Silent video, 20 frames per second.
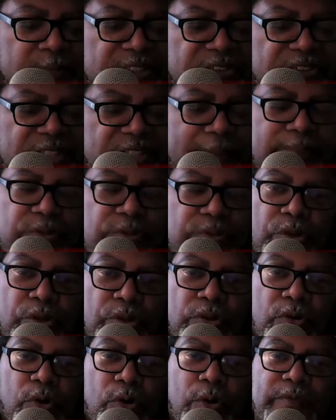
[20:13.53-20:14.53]

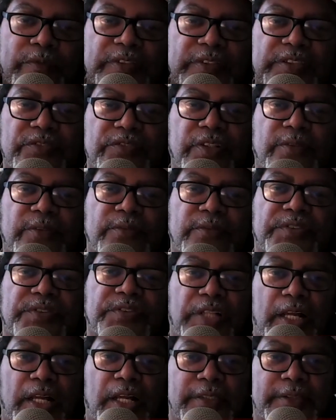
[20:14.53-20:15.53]
stepdaughter over his own
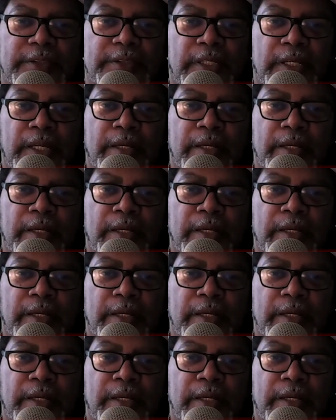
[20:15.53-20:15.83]
son.